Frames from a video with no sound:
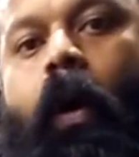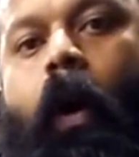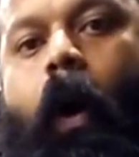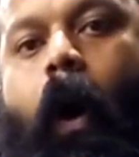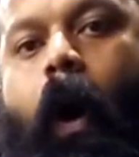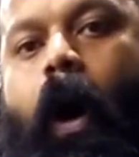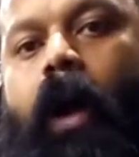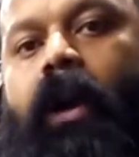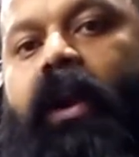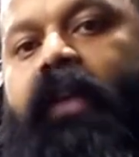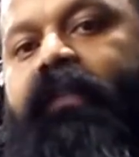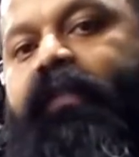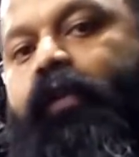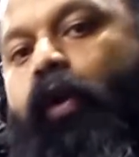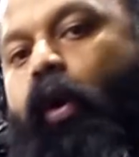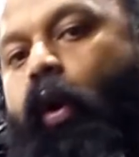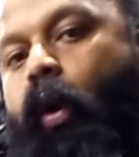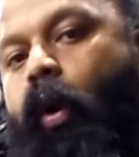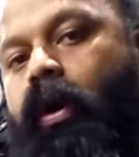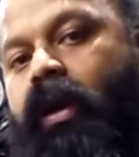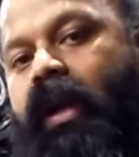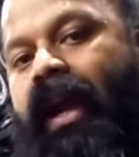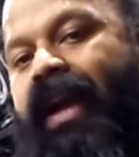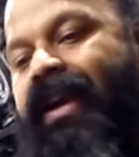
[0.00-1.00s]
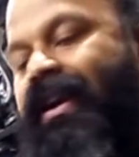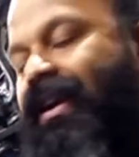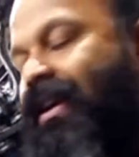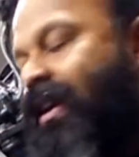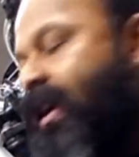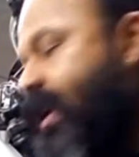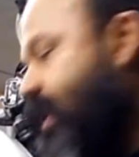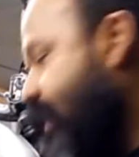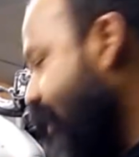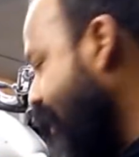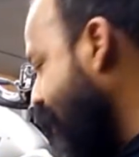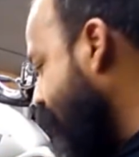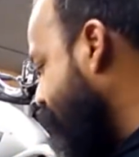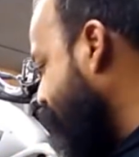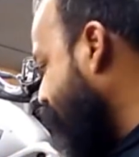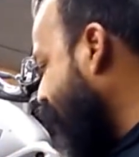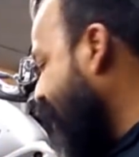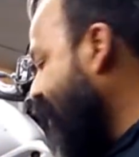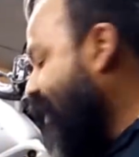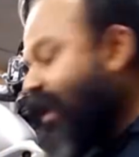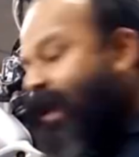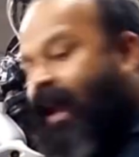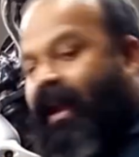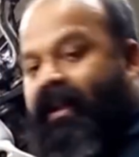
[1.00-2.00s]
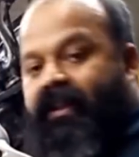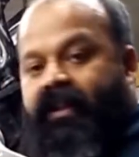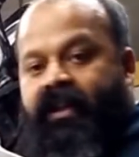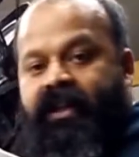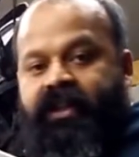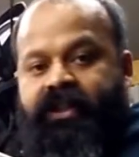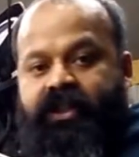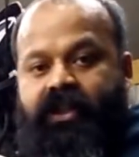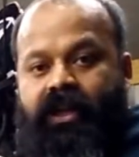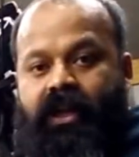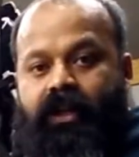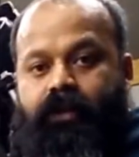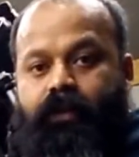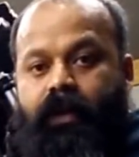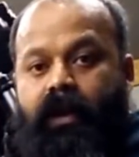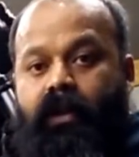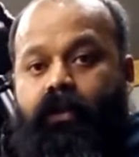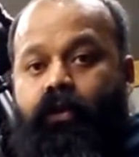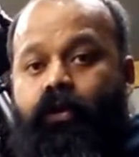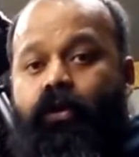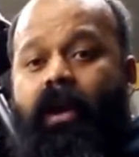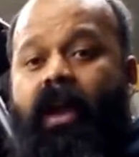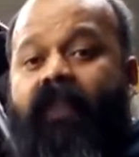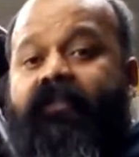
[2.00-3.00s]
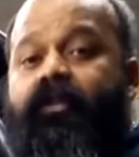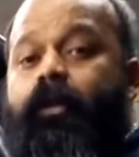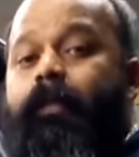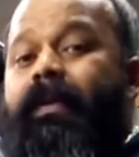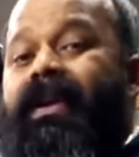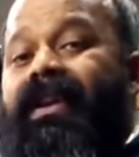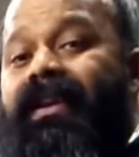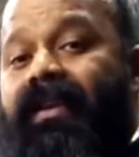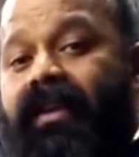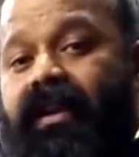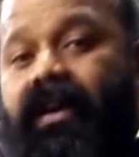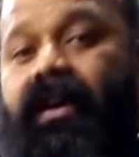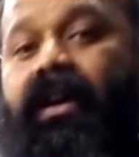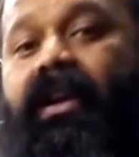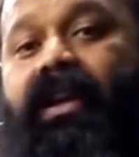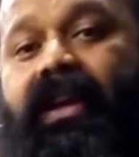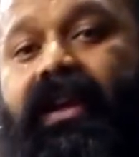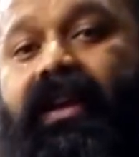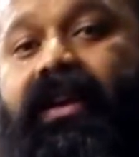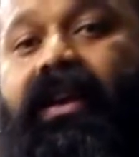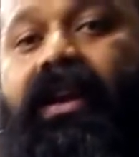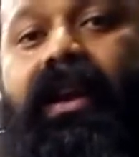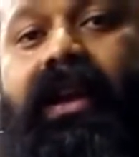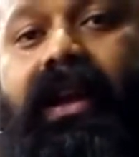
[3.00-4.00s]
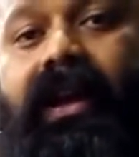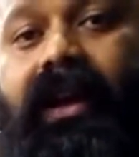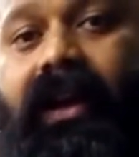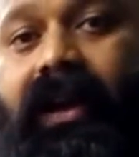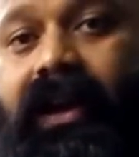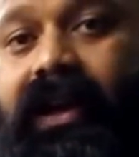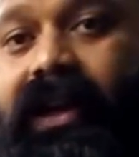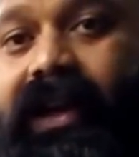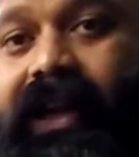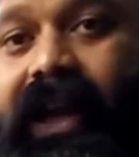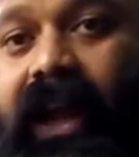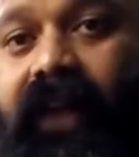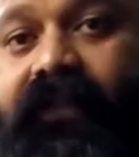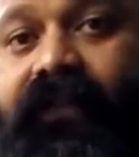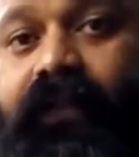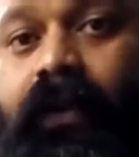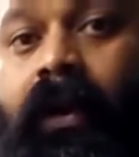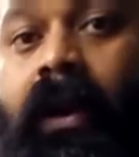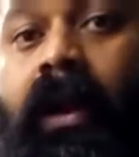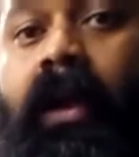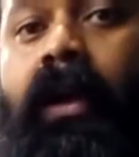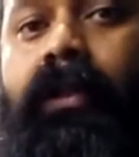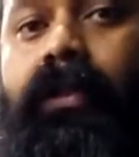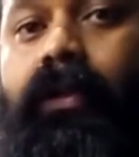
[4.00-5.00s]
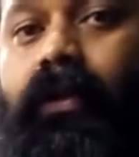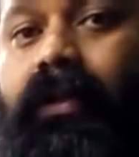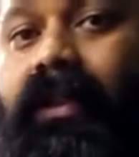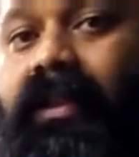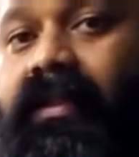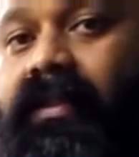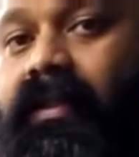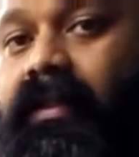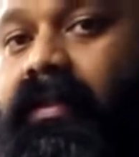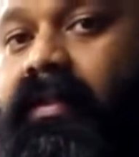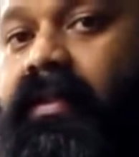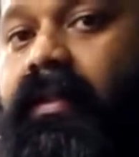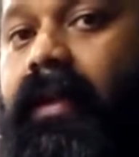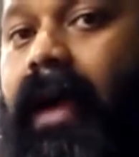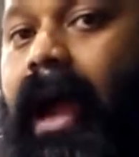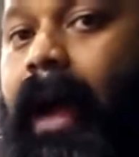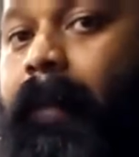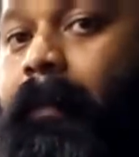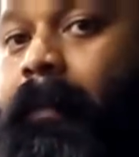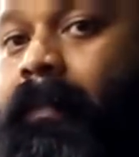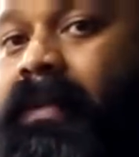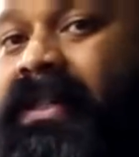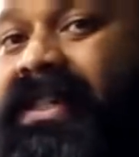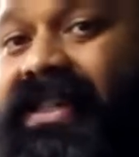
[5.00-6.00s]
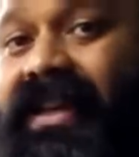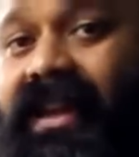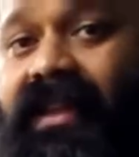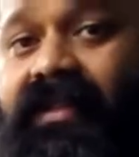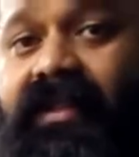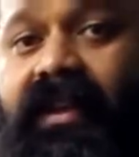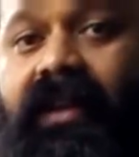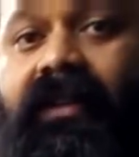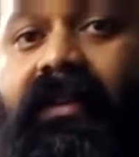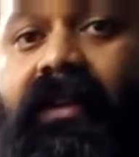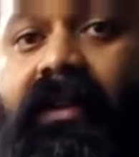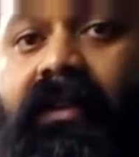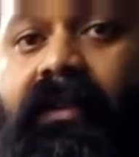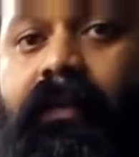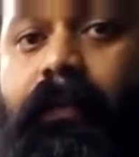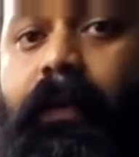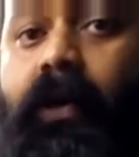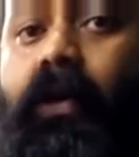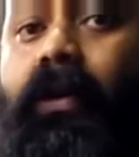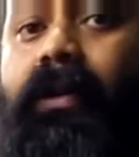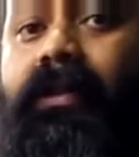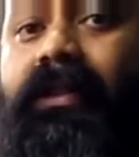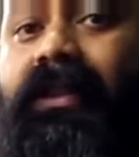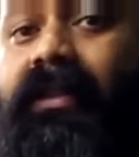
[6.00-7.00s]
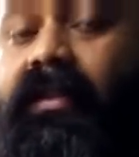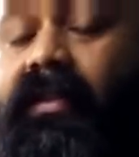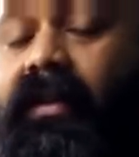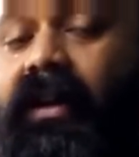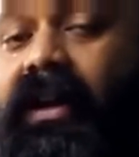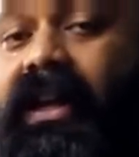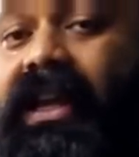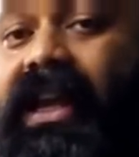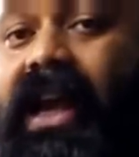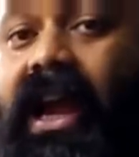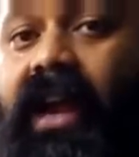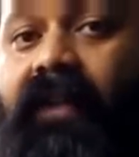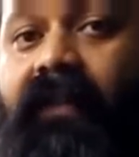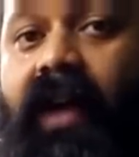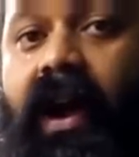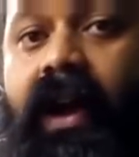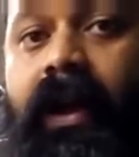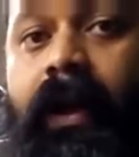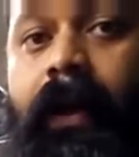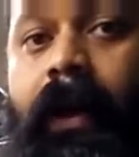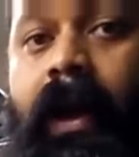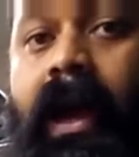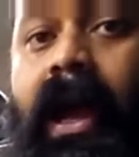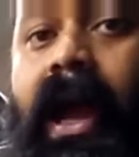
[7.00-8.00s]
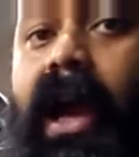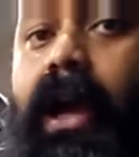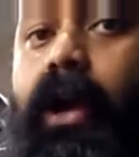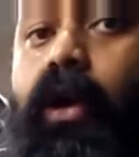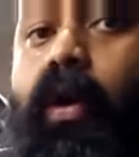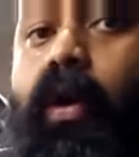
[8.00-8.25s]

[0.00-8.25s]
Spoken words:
or if you over tighten it, it might crack the engine as well. So you'll have to be really careful. So I'm stressing this because this is a DIY. I